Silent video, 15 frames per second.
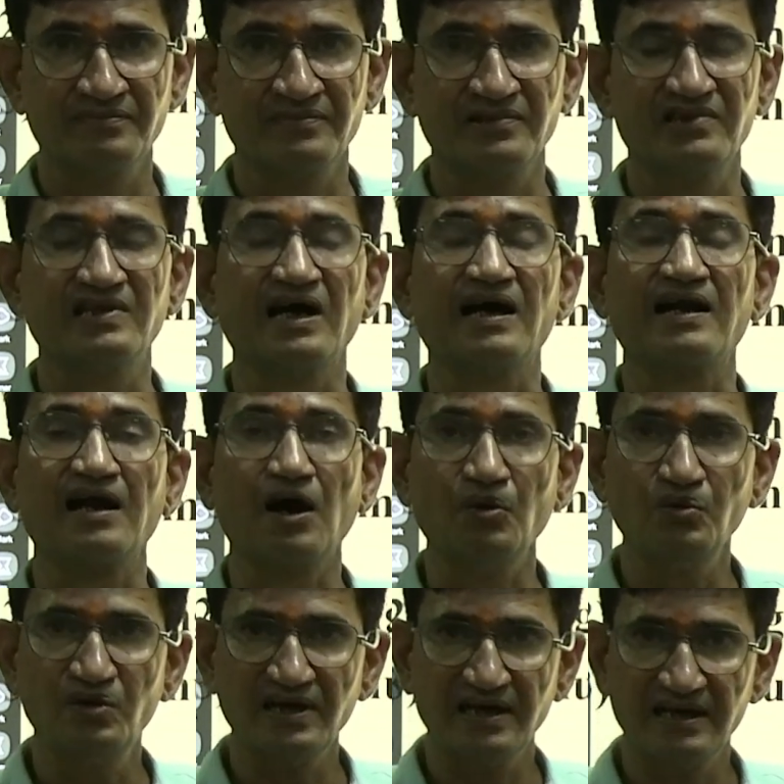the
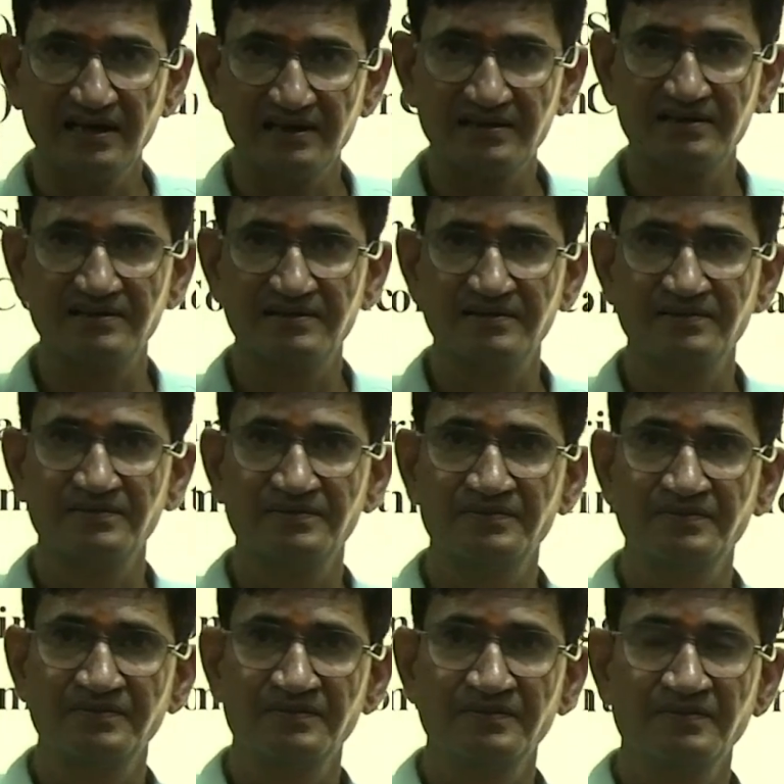routers,
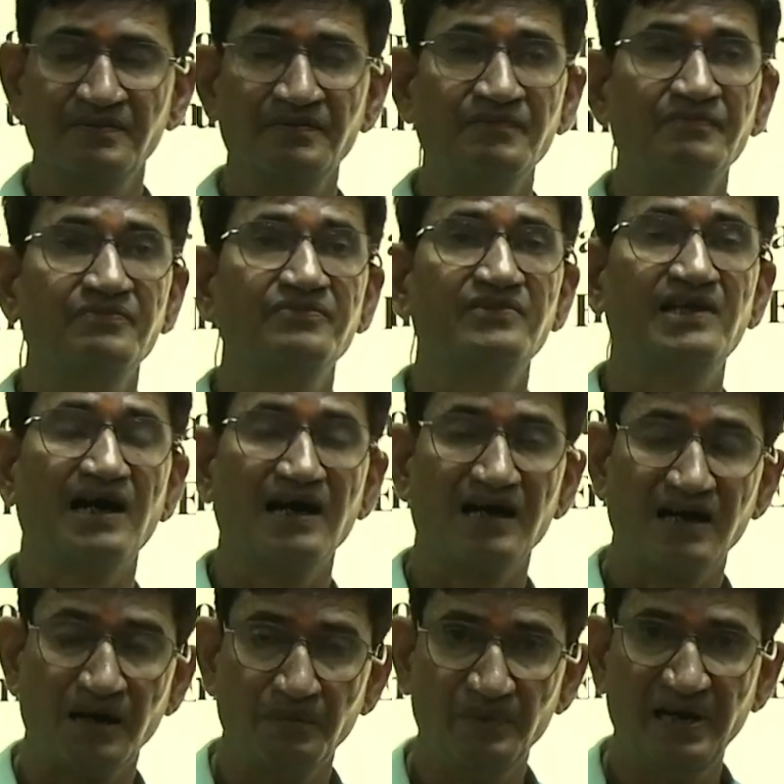the
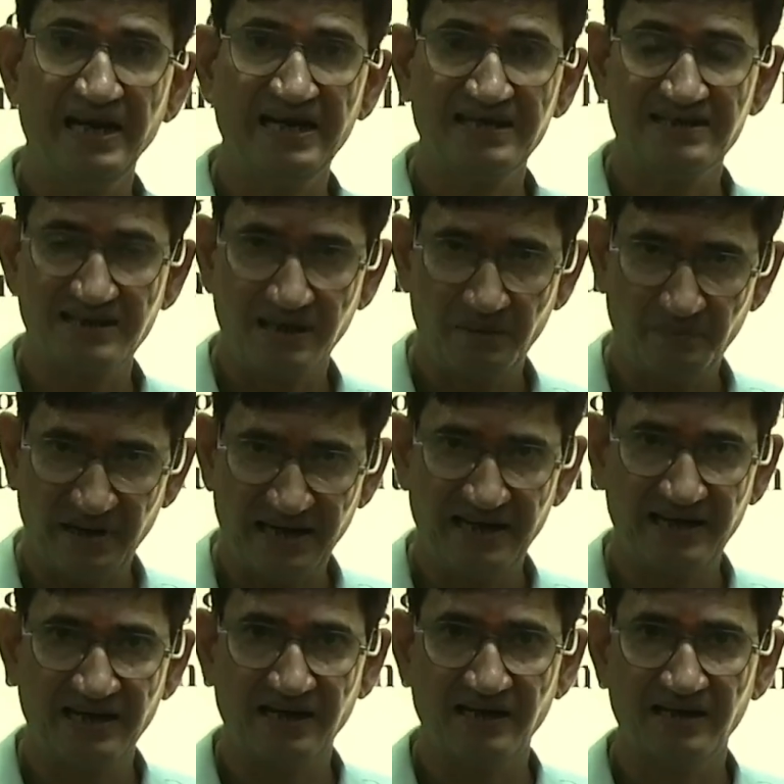communication
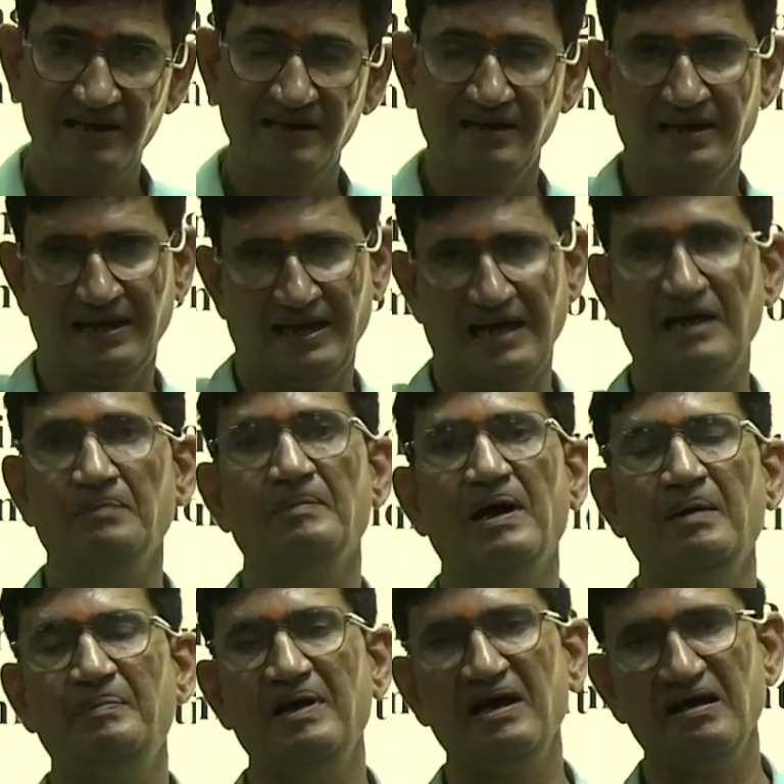media, it may
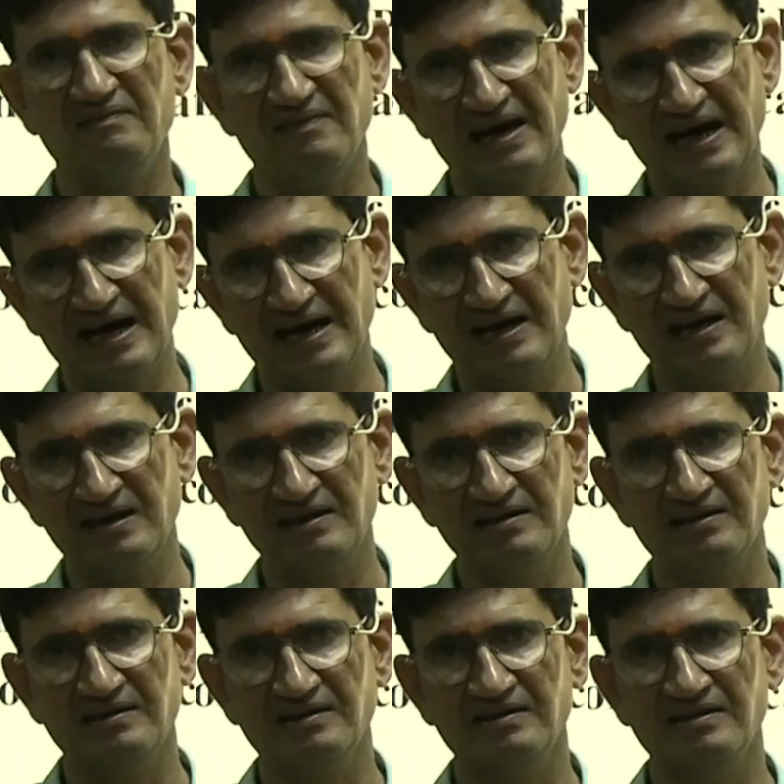be a wired.
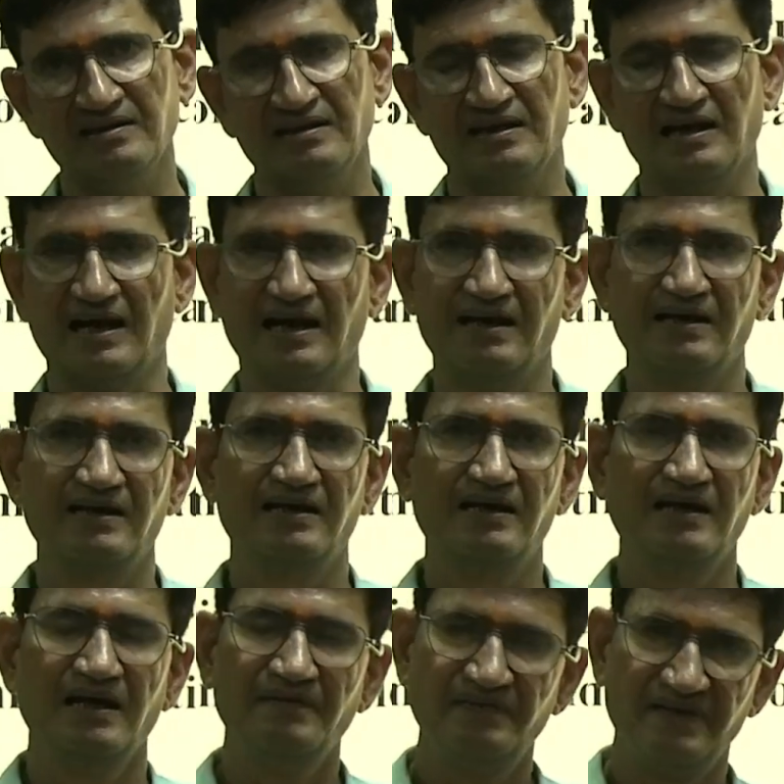
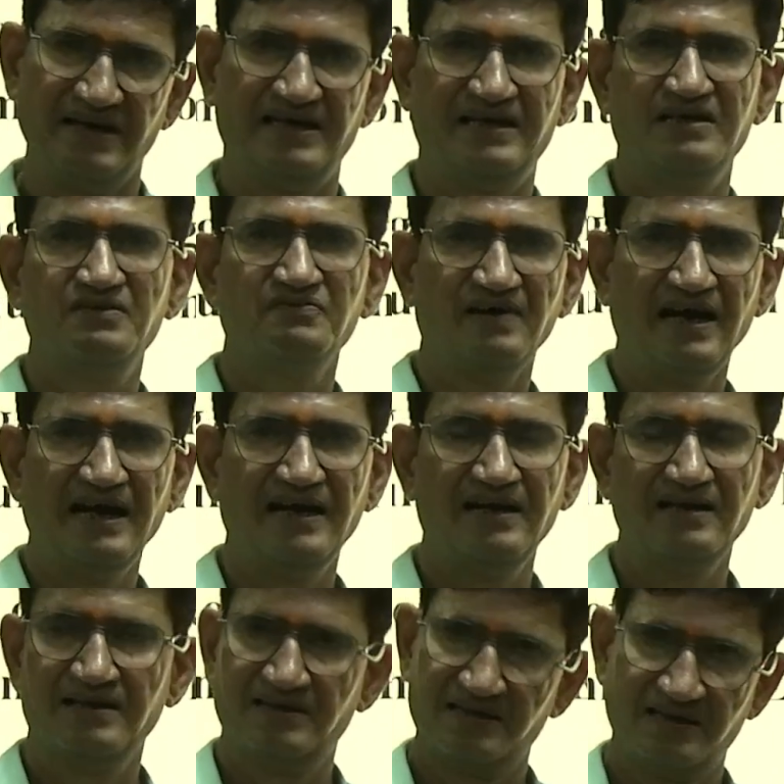If it is wired,
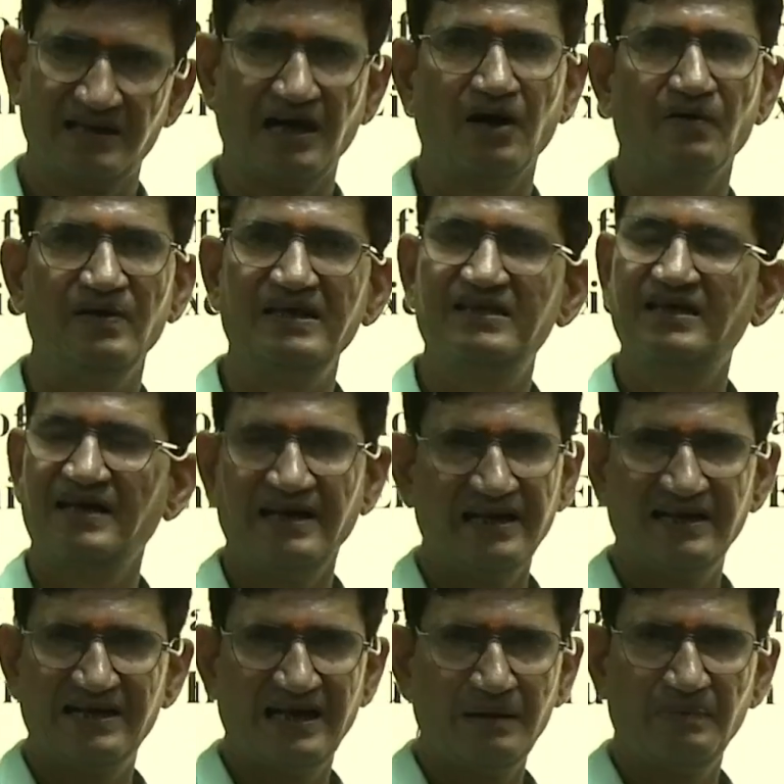now Ethernet
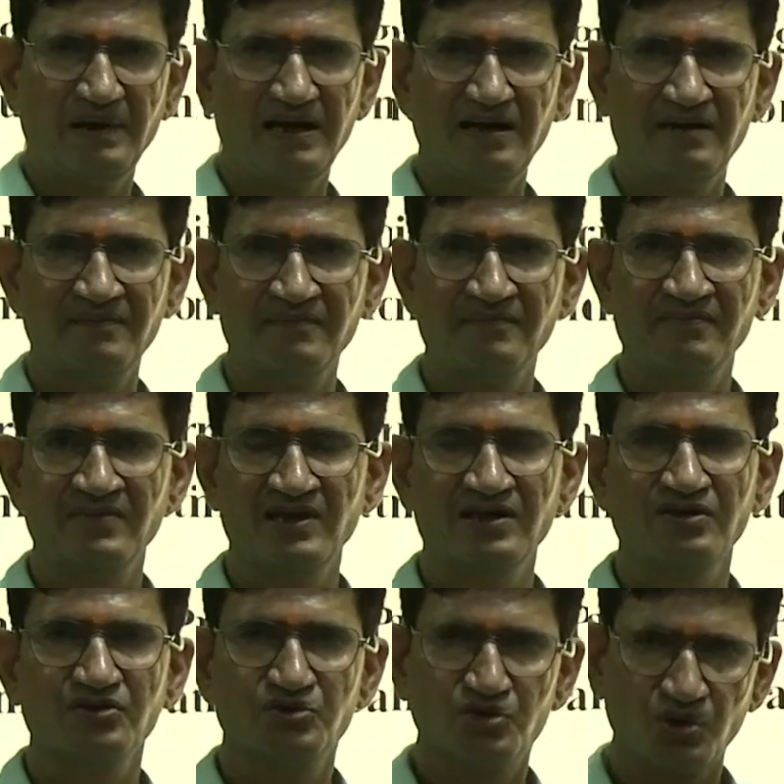cable.
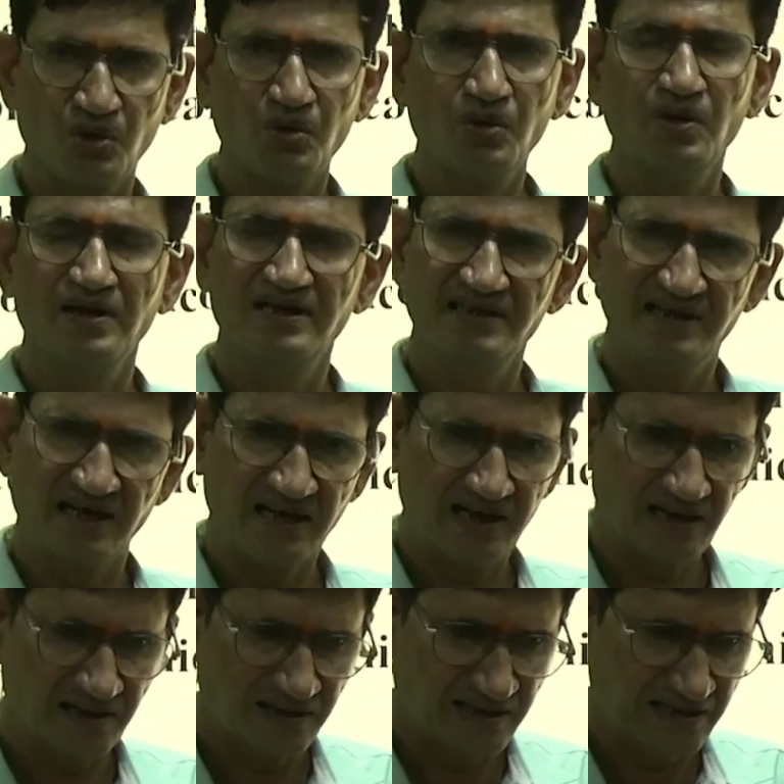So
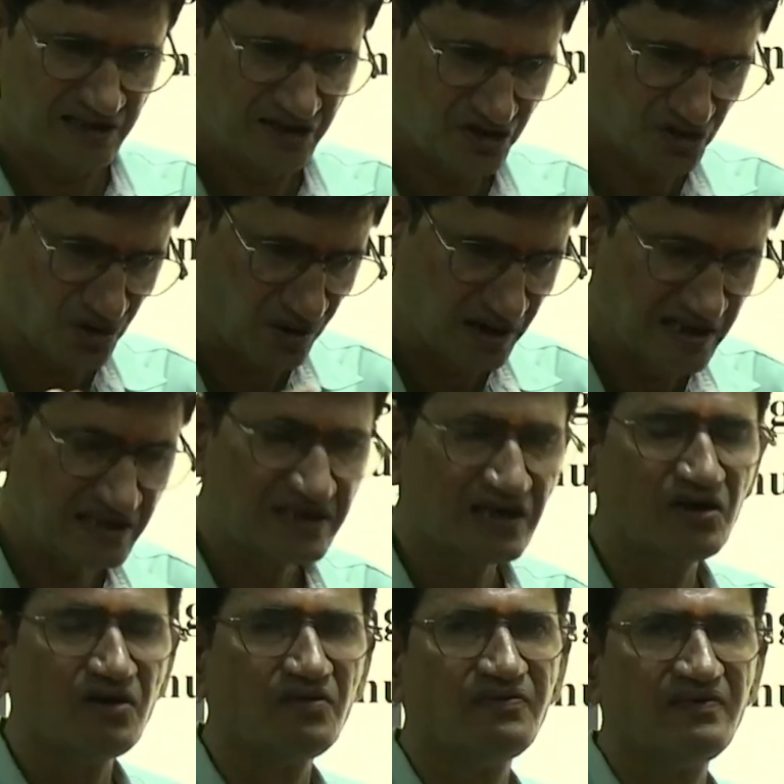the installation
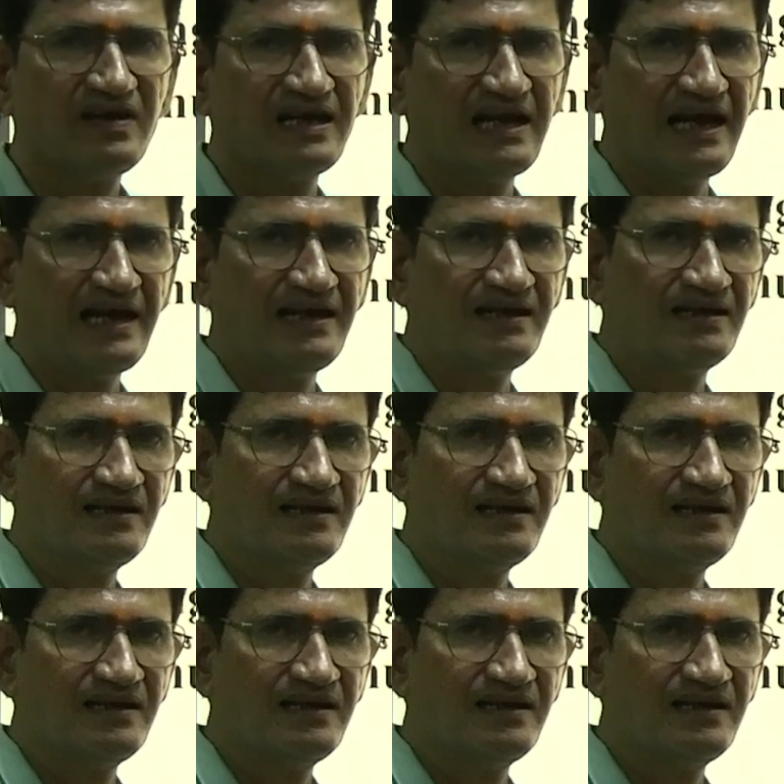of a LAN